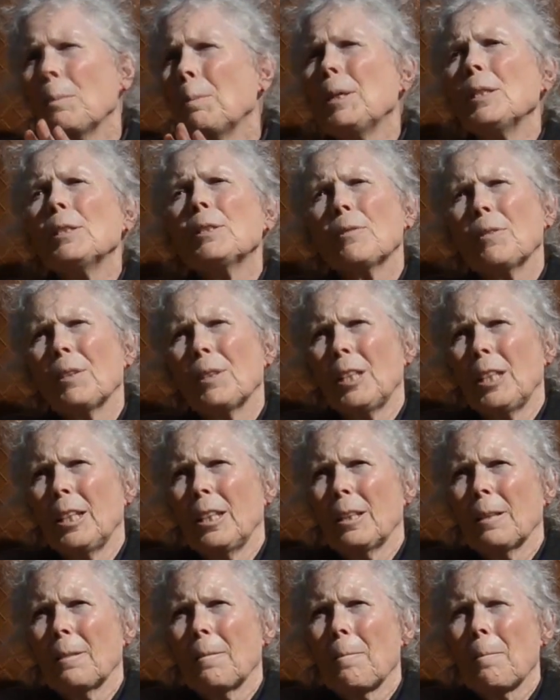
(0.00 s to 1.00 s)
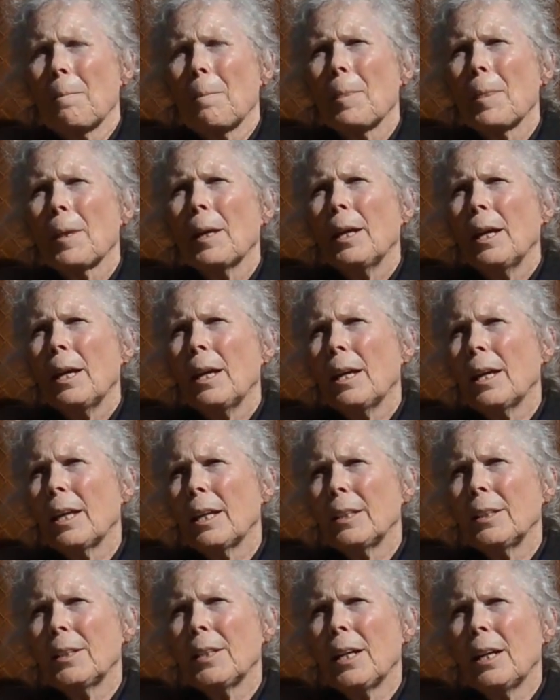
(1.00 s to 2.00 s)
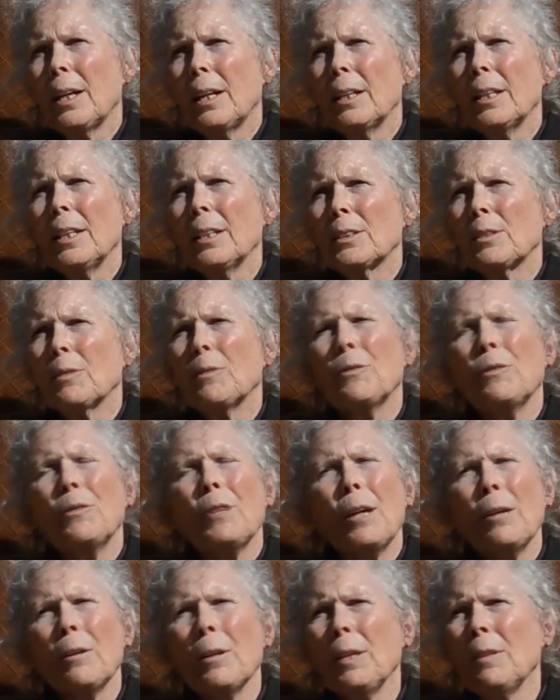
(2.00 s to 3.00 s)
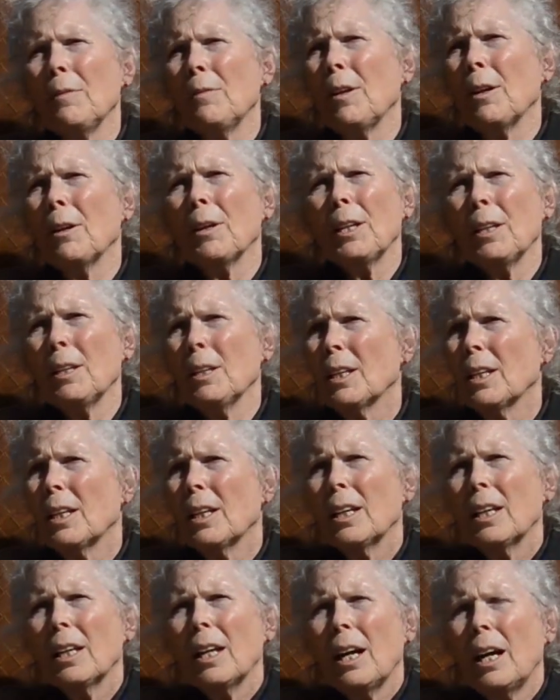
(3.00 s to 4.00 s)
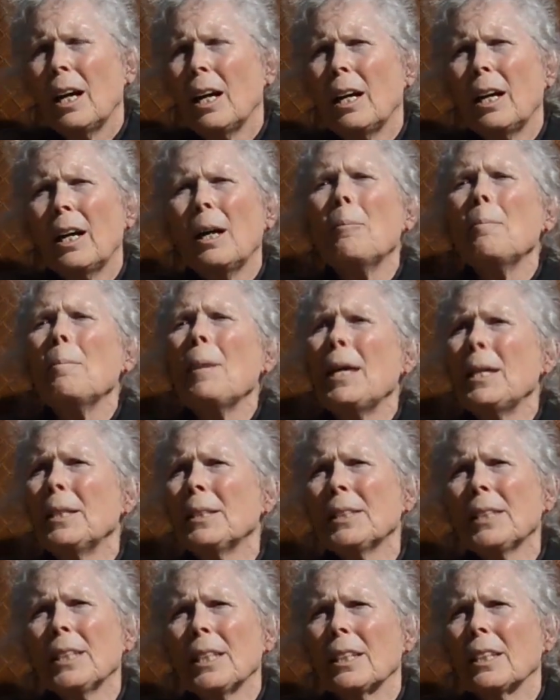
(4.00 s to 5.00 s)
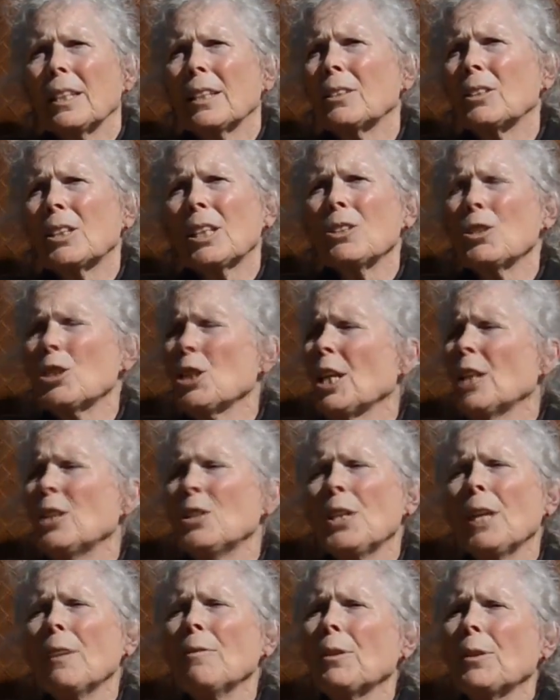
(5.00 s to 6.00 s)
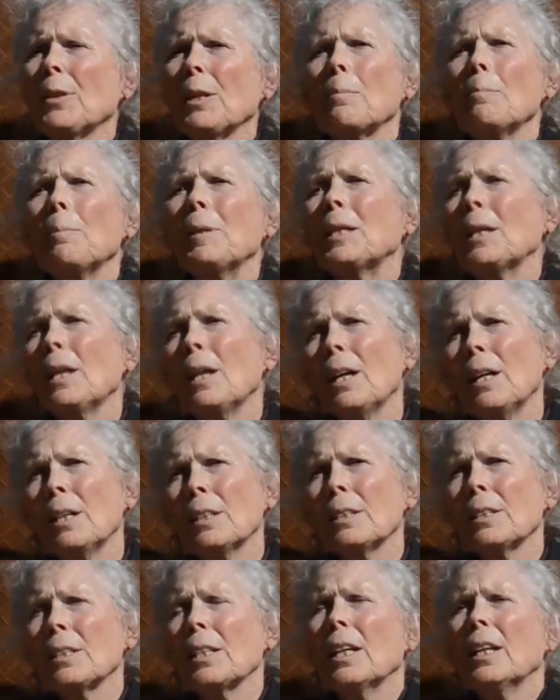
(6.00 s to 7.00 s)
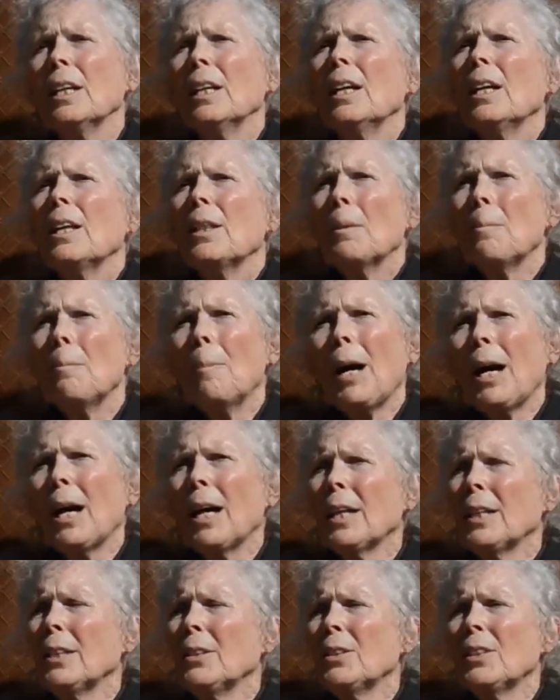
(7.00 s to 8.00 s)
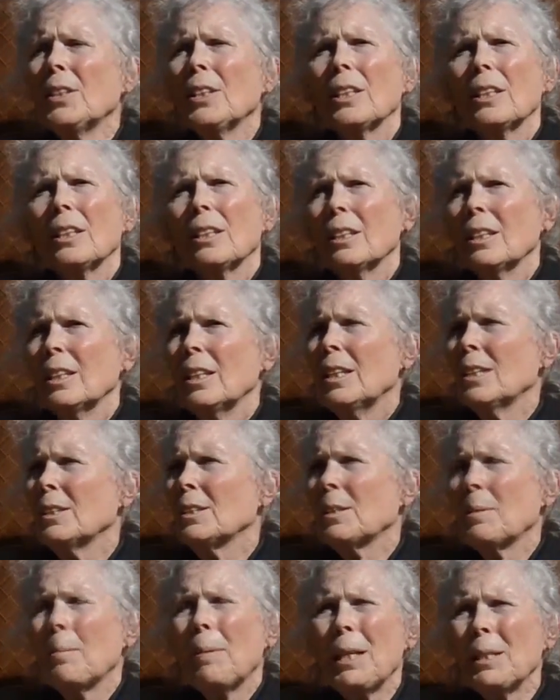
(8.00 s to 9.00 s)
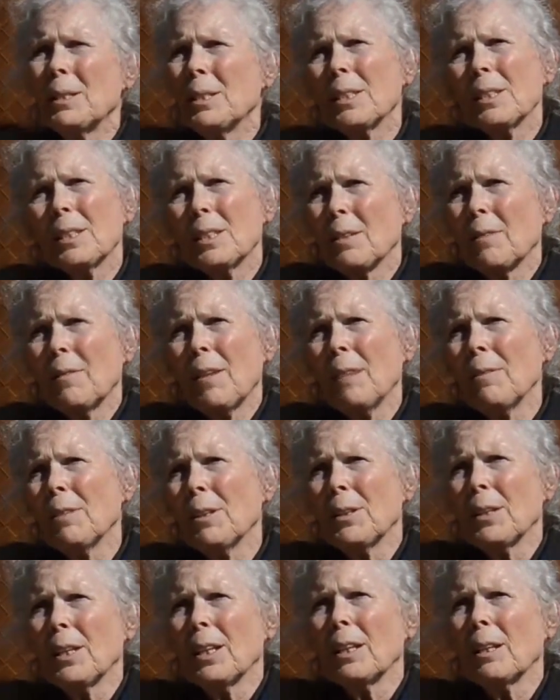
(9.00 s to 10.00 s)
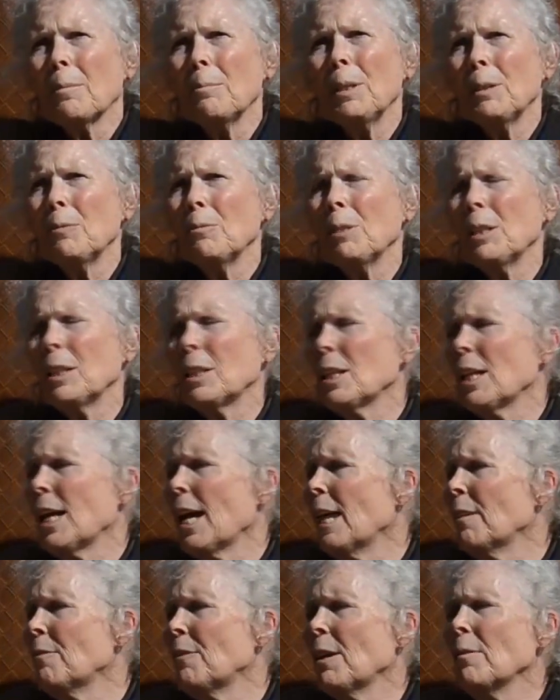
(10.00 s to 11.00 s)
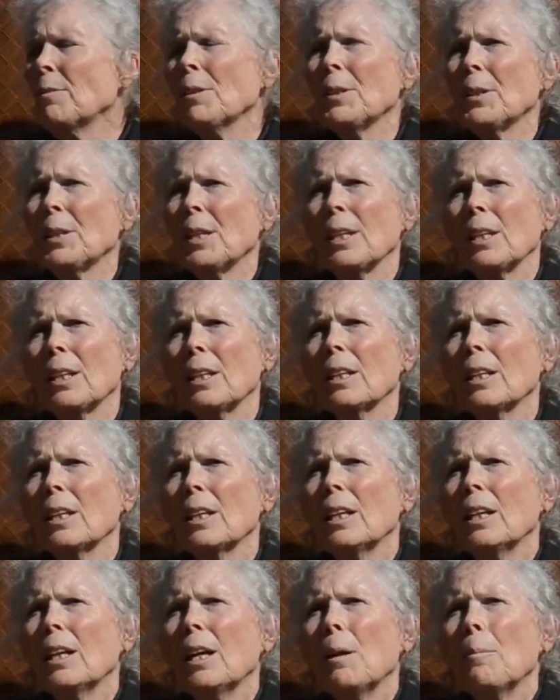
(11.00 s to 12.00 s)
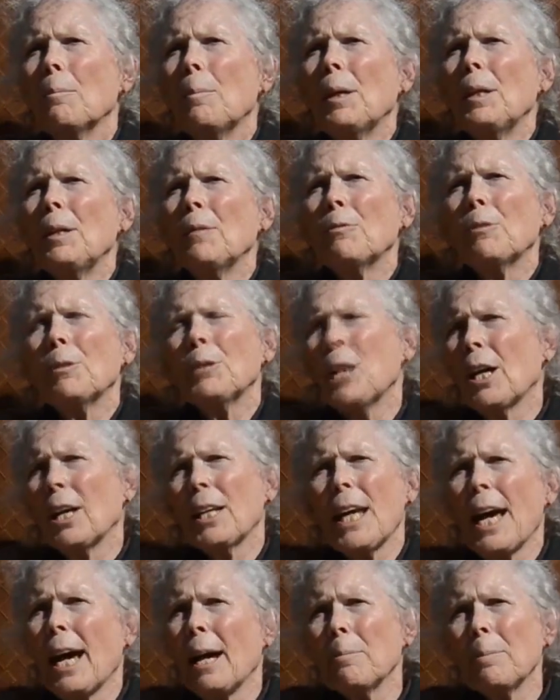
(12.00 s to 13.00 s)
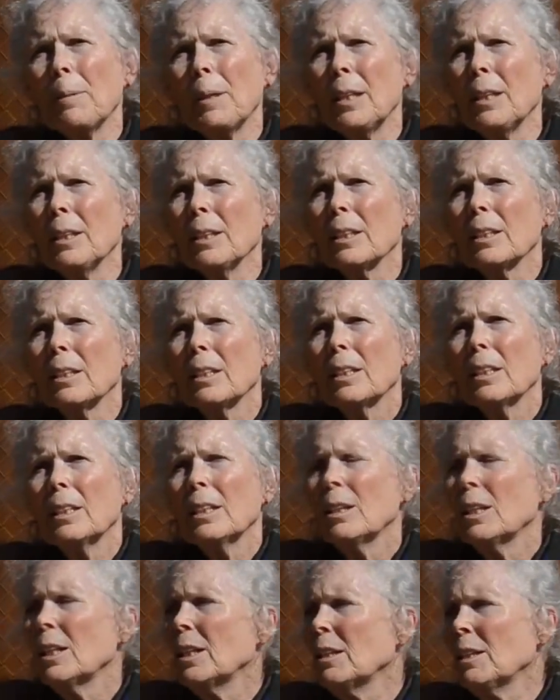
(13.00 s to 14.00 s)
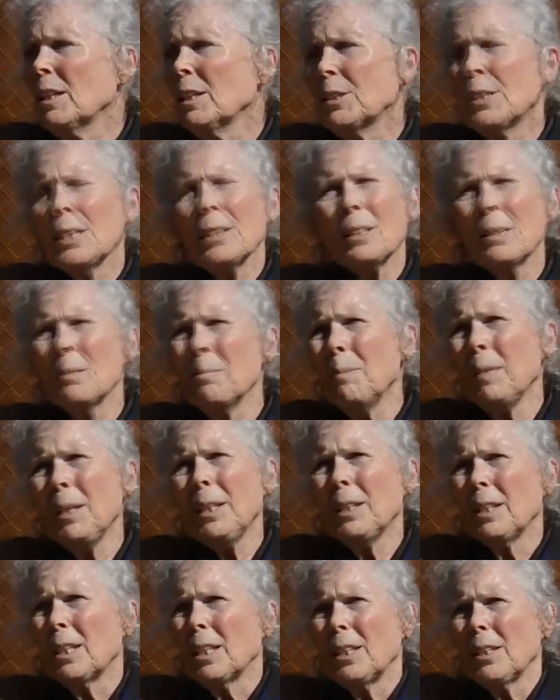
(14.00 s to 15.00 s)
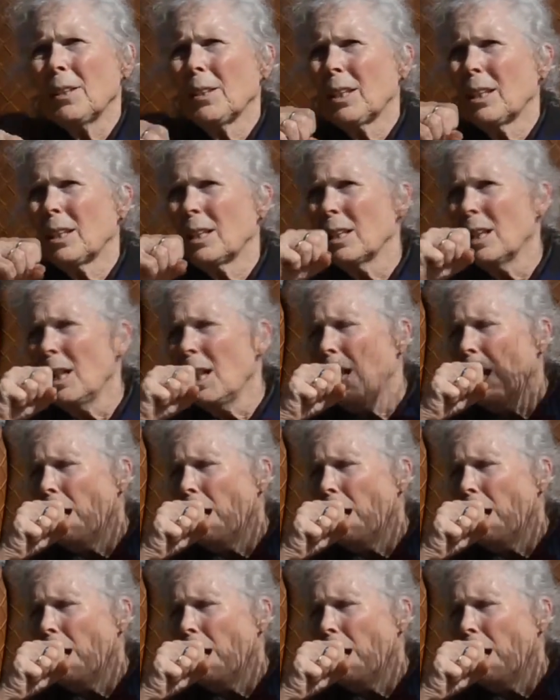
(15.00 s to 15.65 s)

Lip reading: peacefully. And it's very, very amazing. It can change everything because the mind is the basis of everything. I mean, we could have everything, but if we're not happy, it doesn't mean anything.